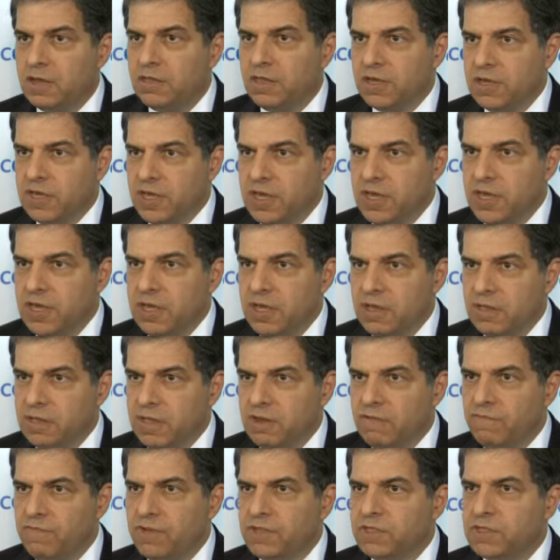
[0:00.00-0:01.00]
The key
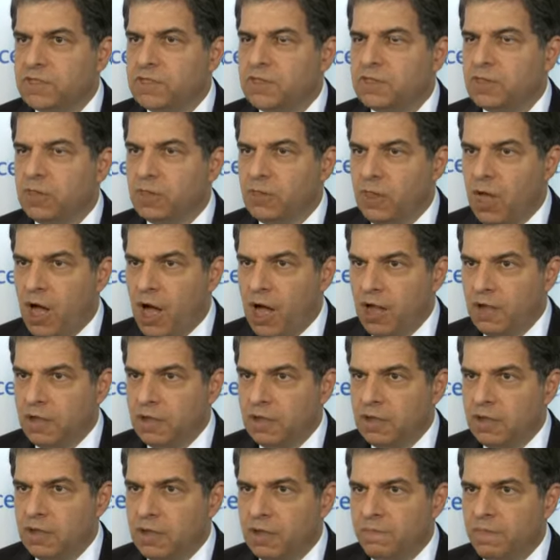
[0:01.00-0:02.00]
then fits into the
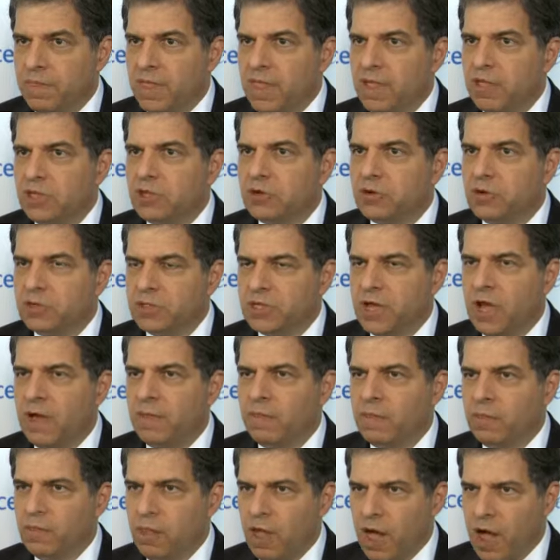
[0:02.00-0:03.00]
lock, turns
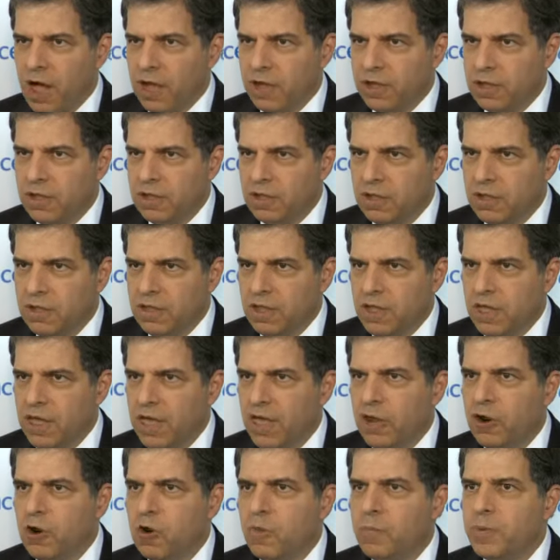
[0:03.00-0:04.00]
on the lock,
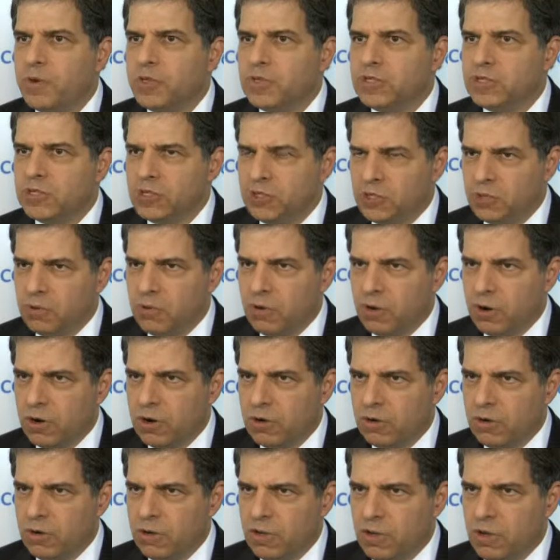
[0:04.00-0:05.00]
and opens the
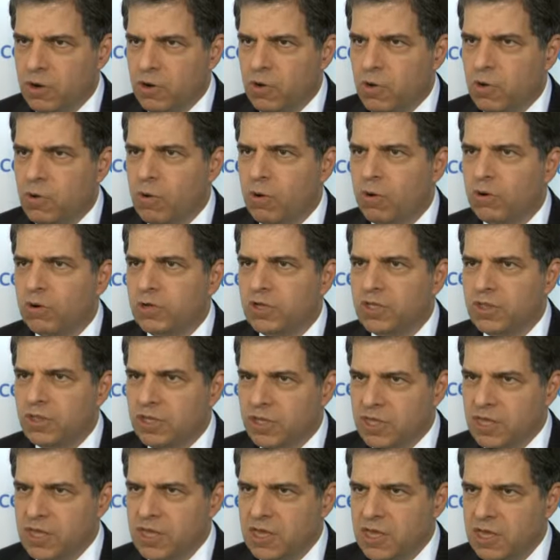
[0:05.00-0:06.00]
door, or
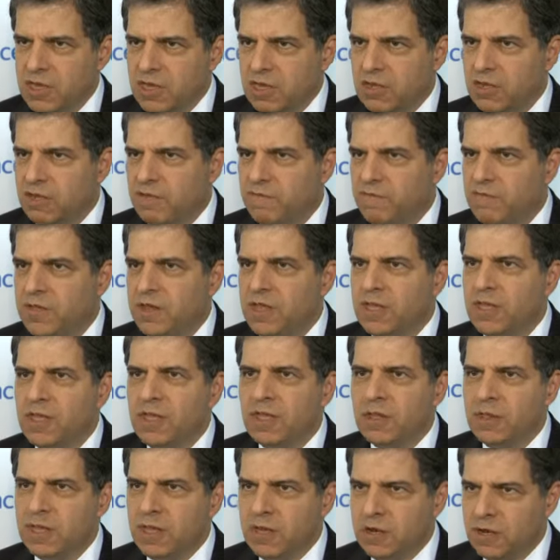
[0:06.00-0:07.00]
the key fitting
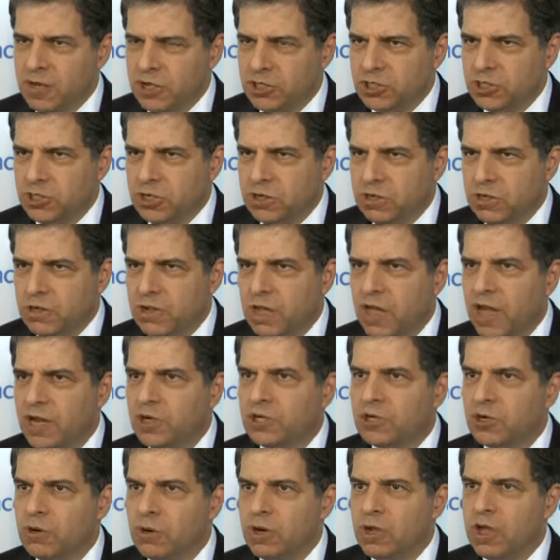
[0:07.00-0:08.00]
in the ignition
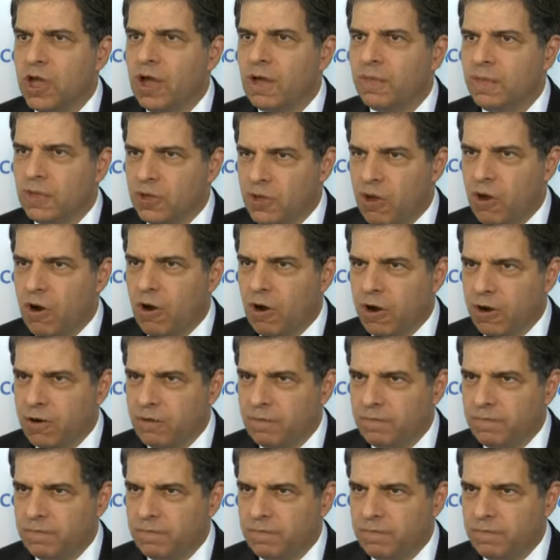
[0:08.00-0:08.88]
and turning on the car.